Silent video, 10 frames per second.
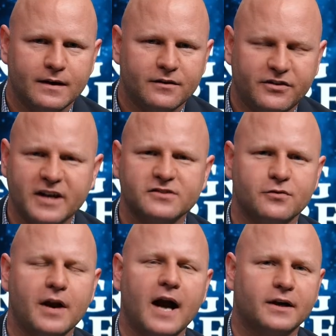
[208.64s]
Things
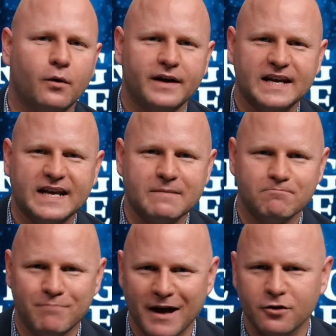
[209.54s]
are not going to
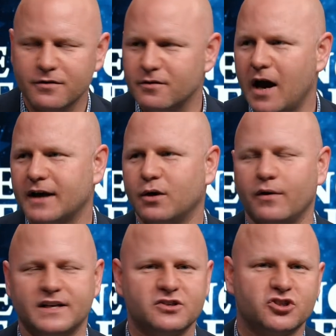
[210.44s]
get better. They're not
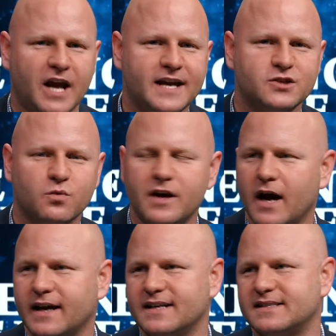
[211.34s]
going to change. We're
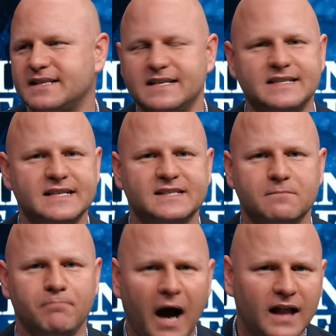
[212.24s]
not going to see
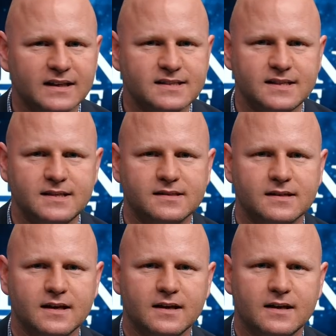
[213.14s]
decent policies
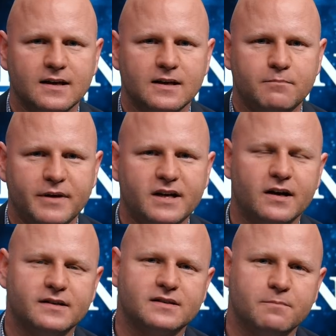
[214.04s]

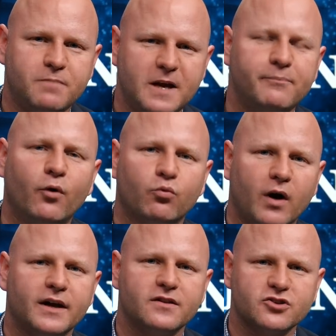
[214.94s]
because the people
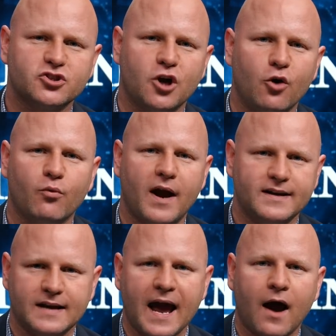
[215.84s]
running the show right
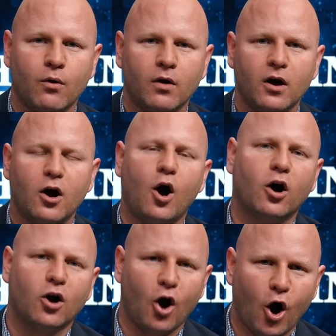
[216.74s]
now
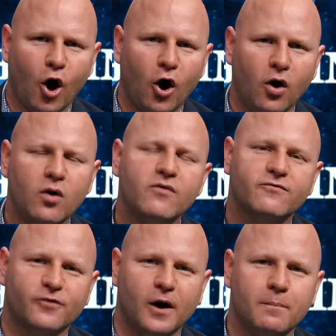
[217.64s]
are all
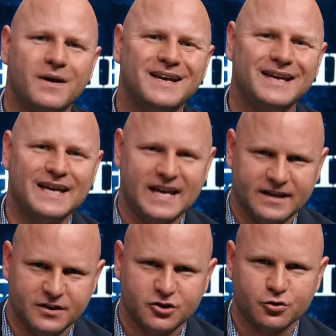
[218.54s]
from
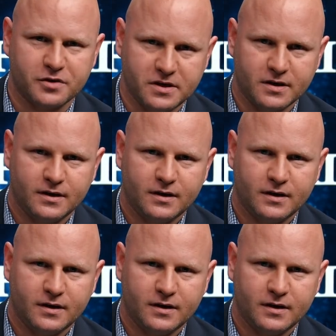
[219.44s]
industry.